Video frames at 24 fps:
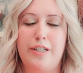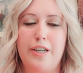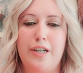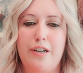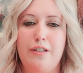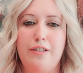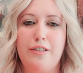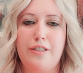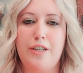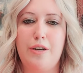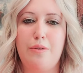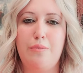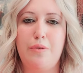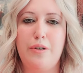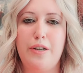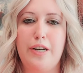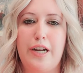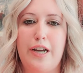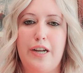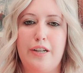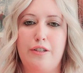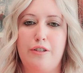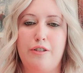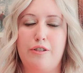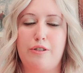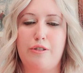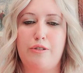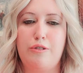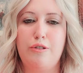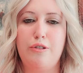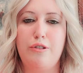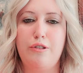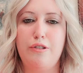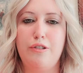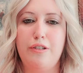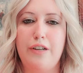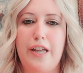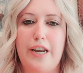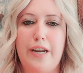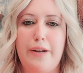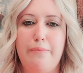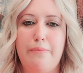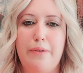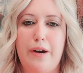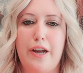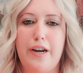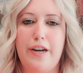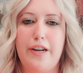Tell someone at your school,
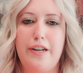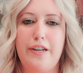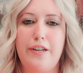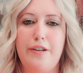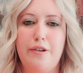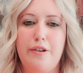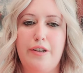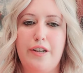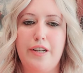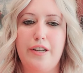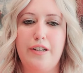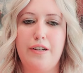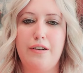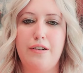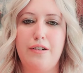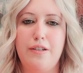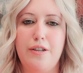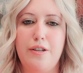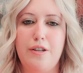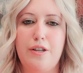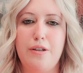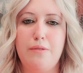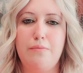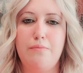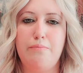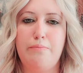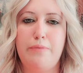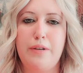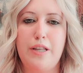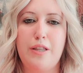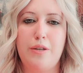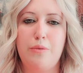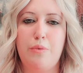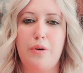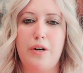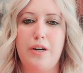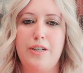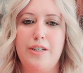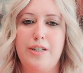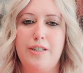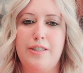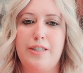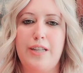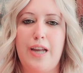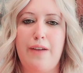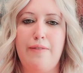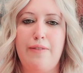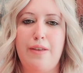anybody, you can be the one to
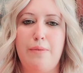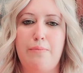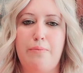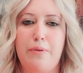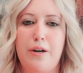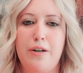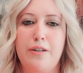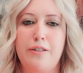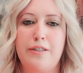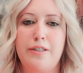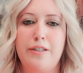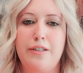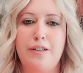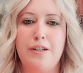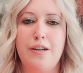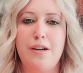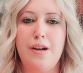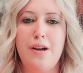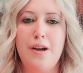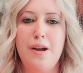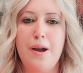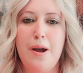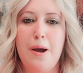save that person